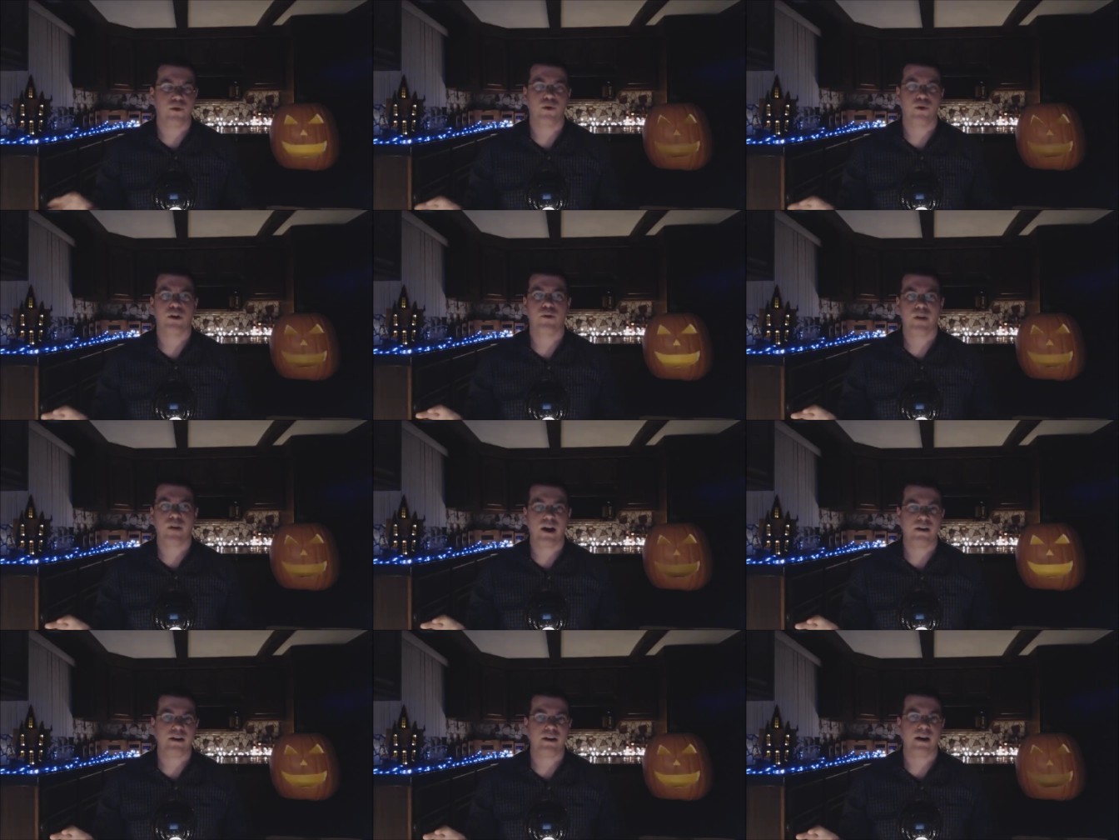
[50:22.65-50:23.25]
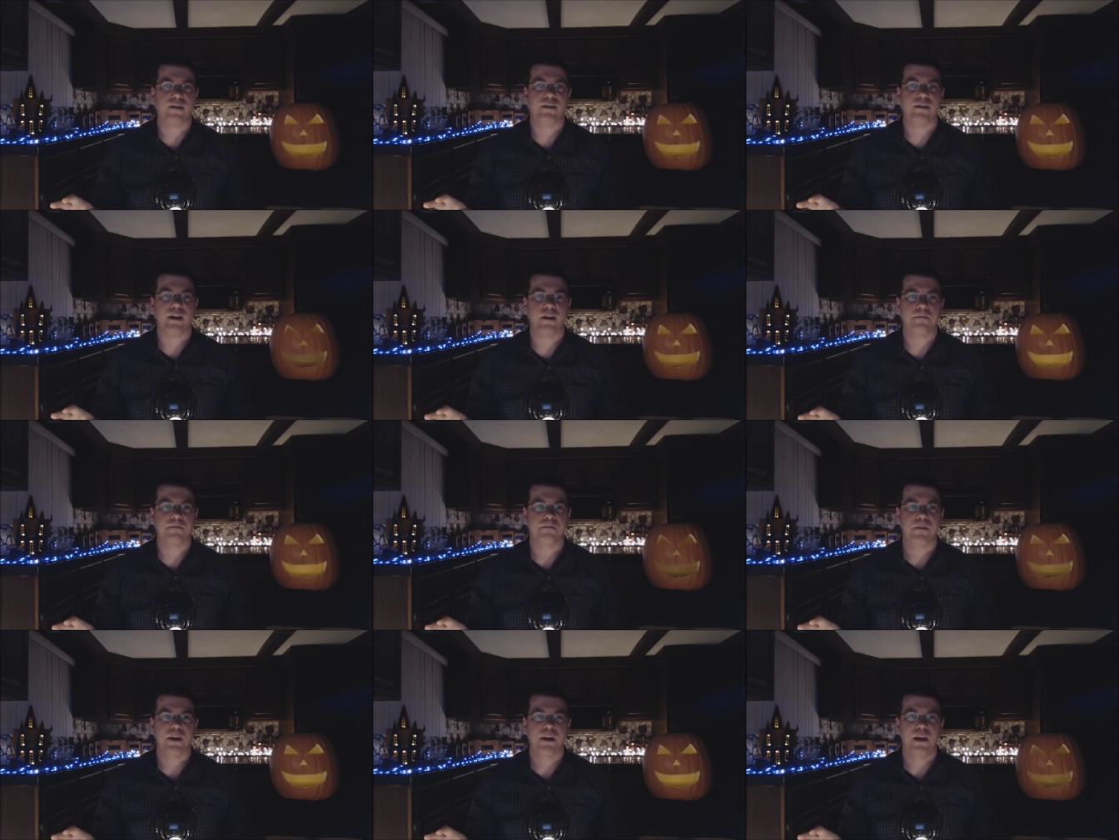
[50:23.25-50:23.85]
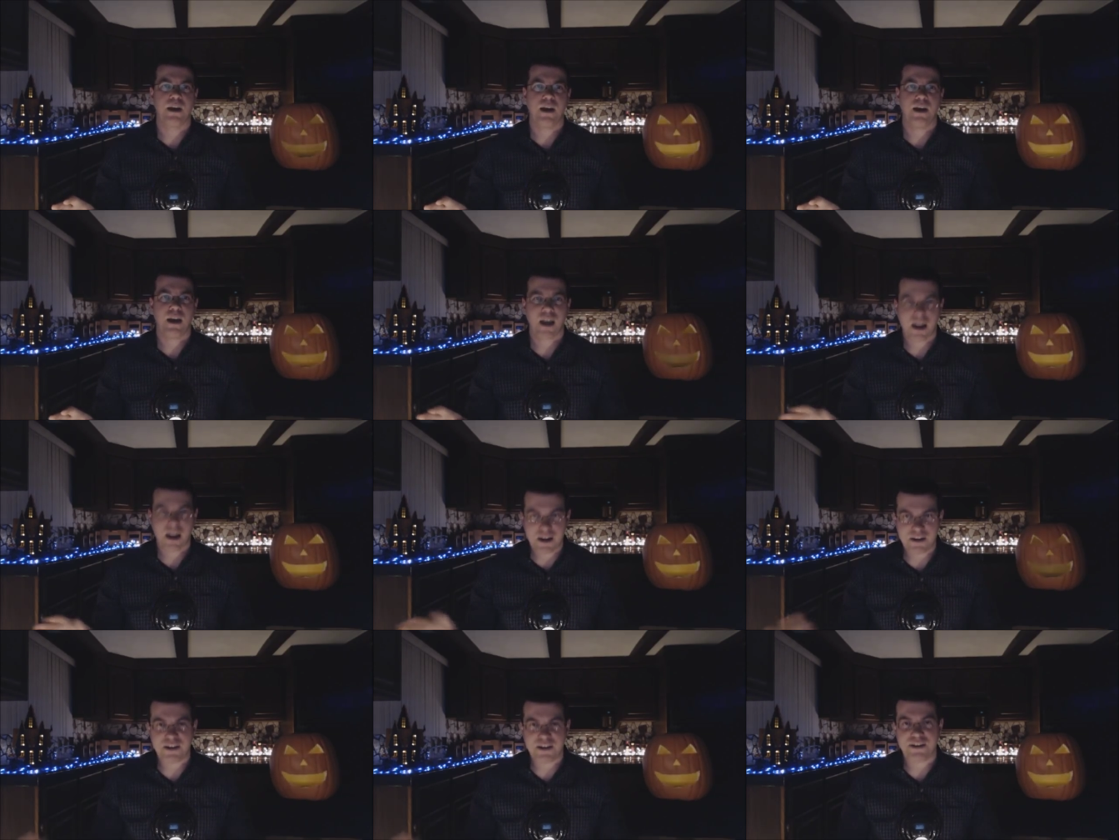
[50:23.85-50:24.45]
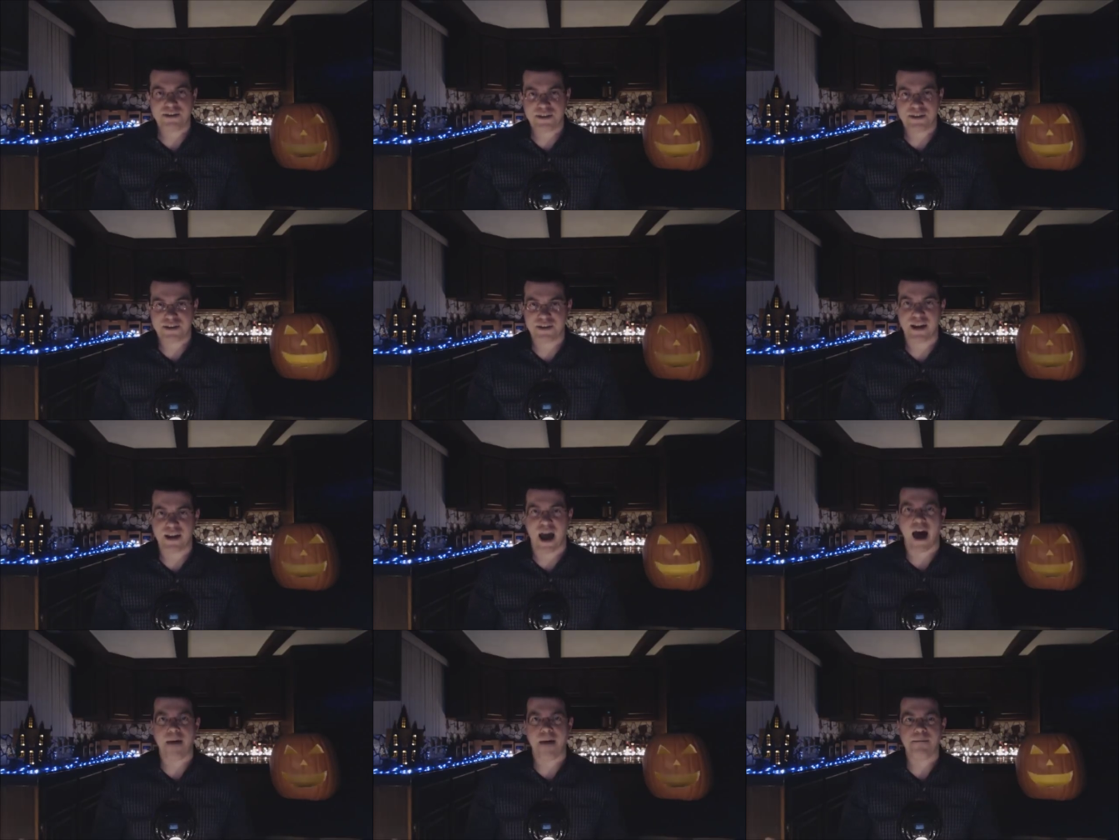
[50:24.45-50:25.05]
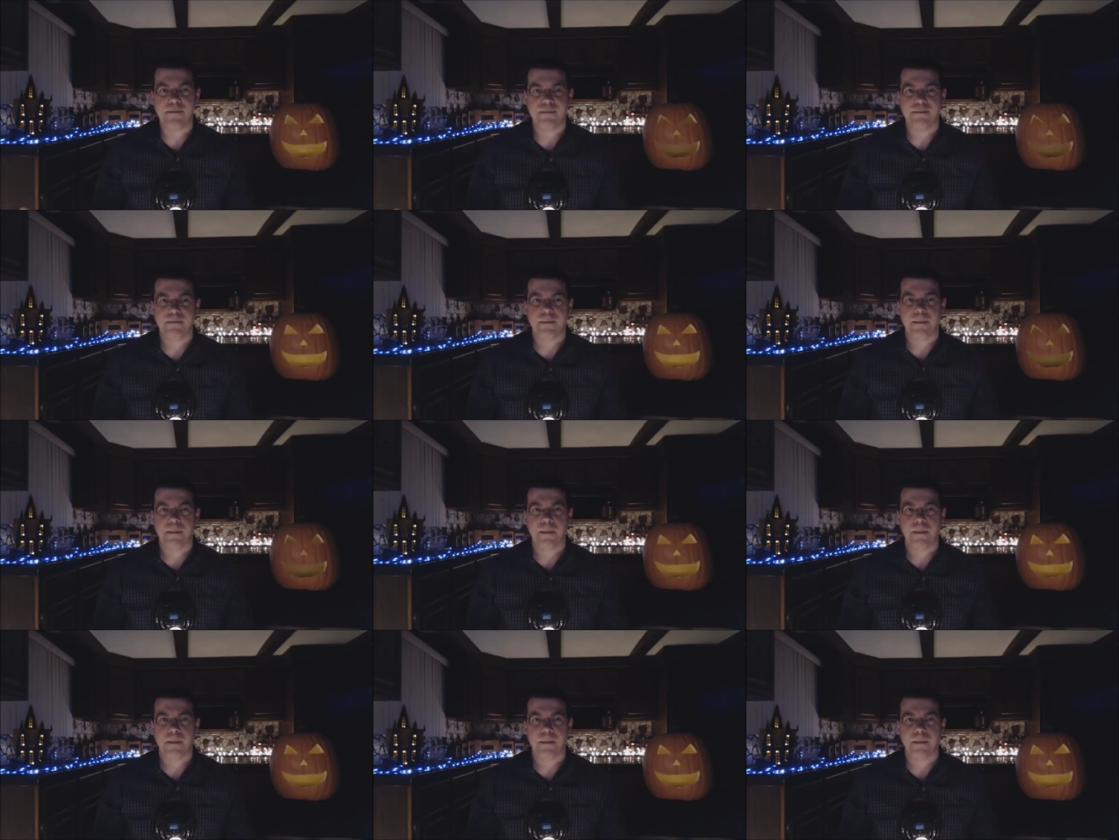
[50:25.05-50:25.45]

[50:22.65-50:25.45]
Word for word: floating around out there, and it needs to stop.